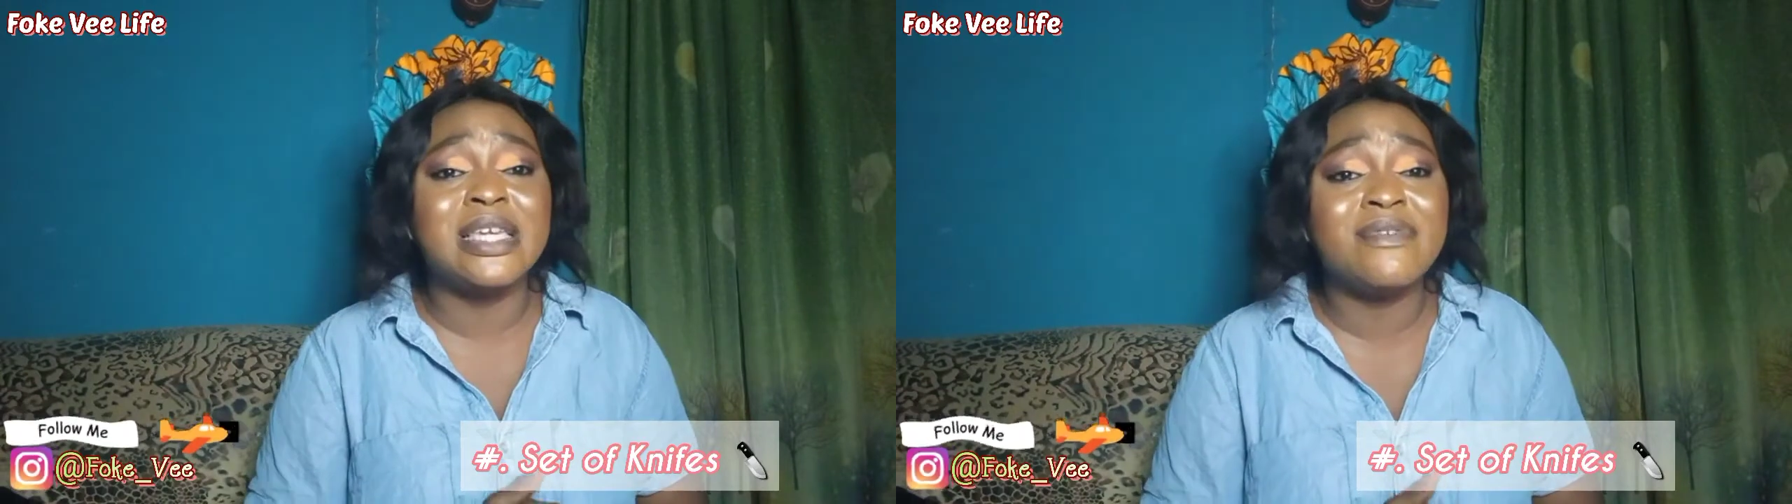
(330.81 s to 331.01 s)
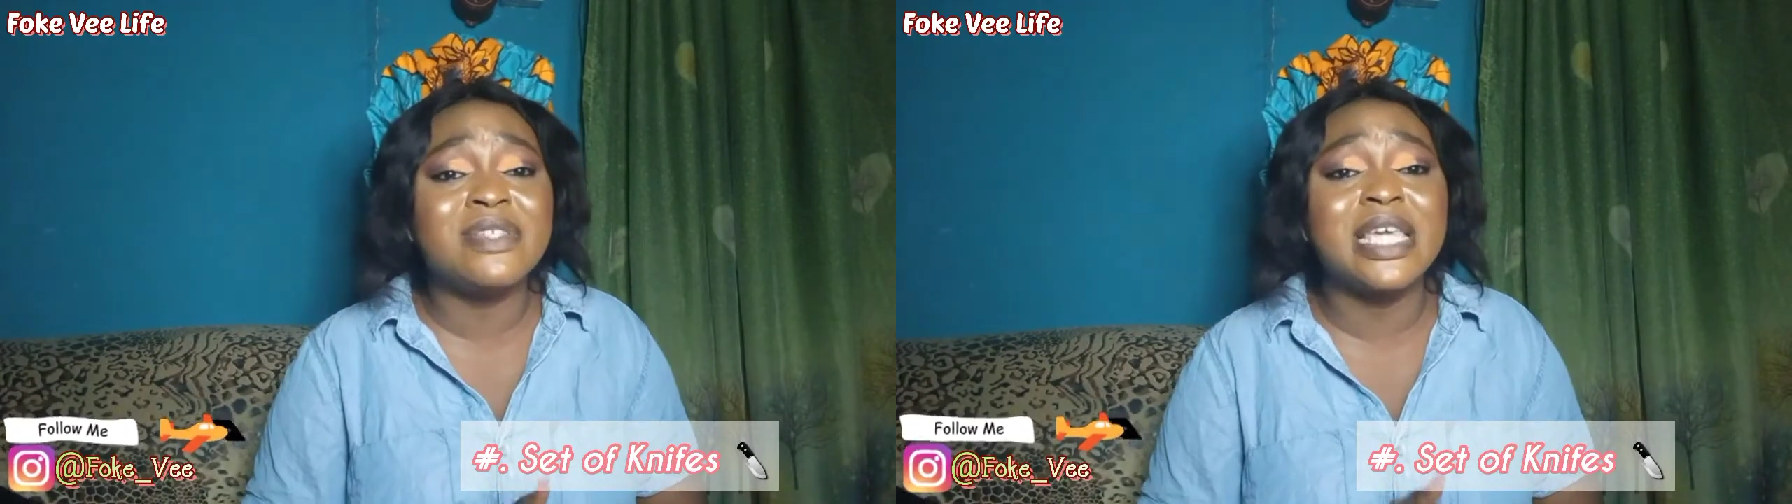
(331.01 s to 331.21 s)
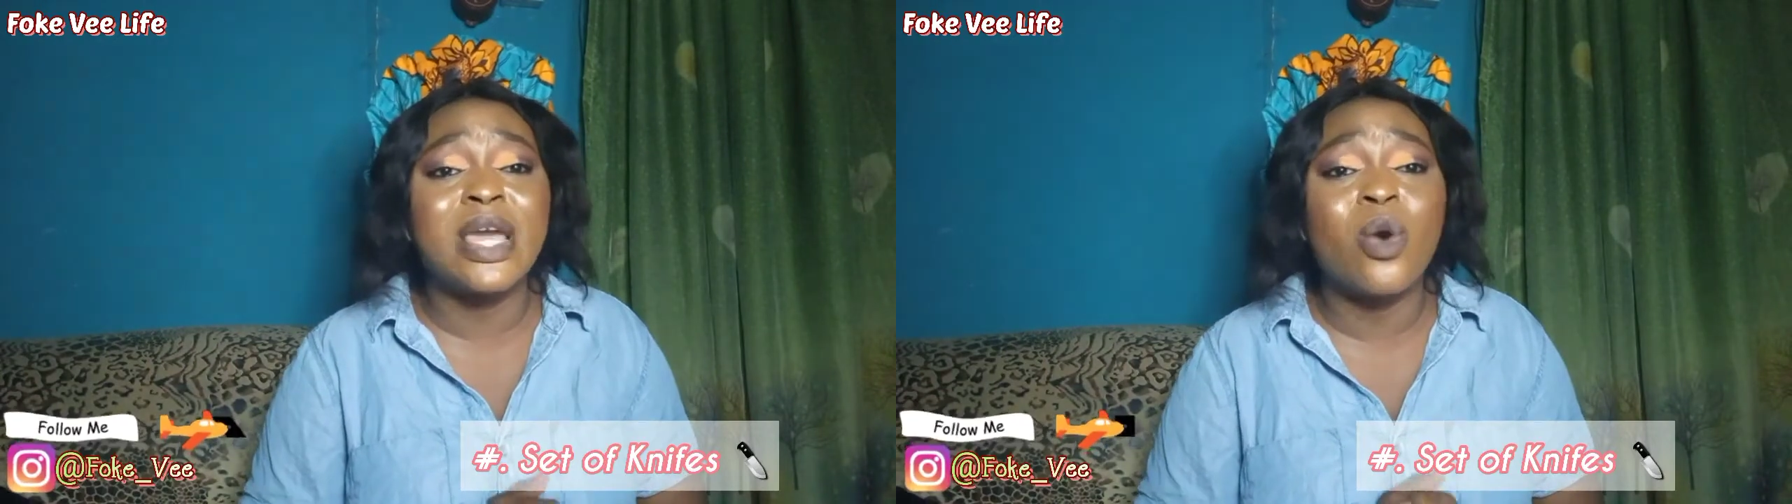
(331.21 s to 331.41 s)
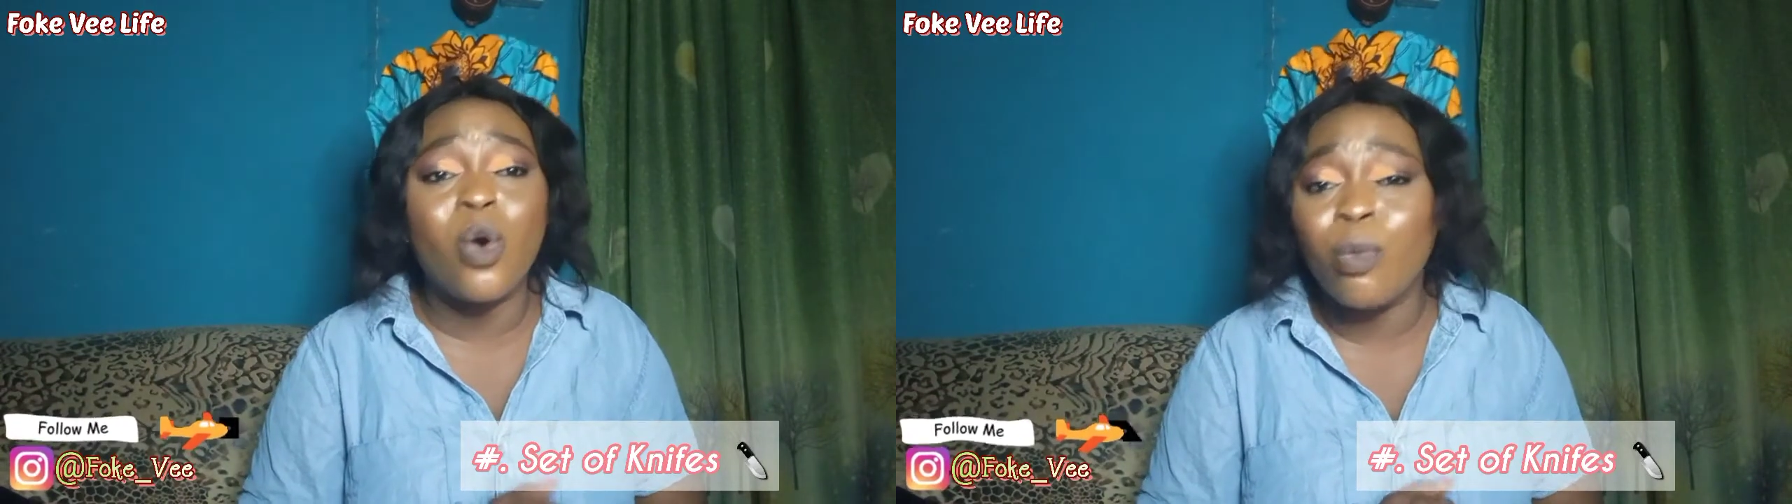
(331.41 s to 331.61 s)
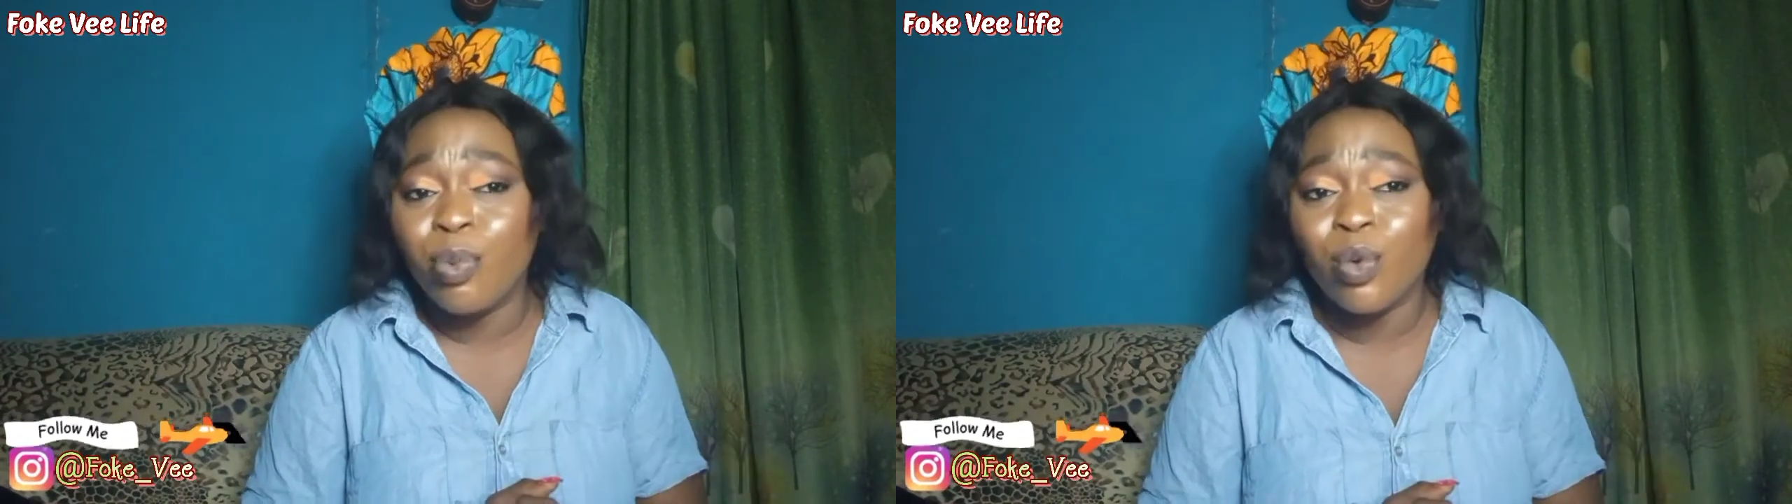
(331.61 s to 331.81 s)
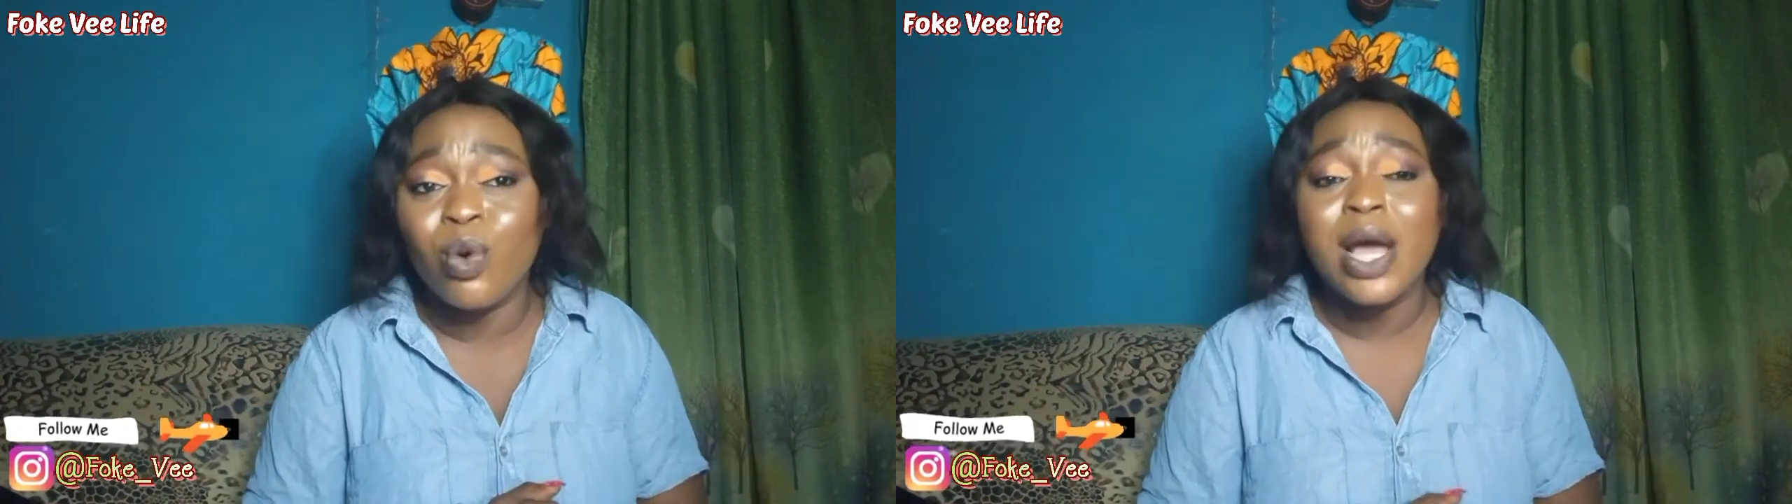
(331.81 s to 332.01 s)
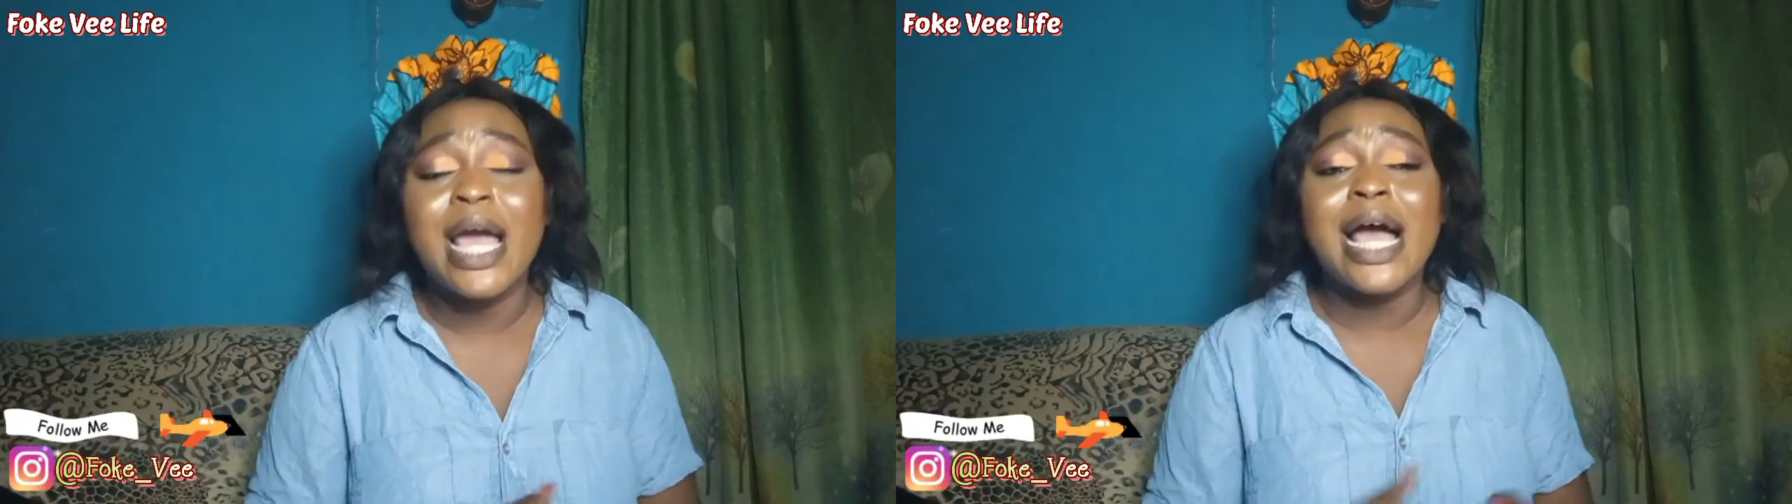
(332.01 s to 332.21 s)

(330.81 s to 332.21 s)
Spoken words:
gift a couple.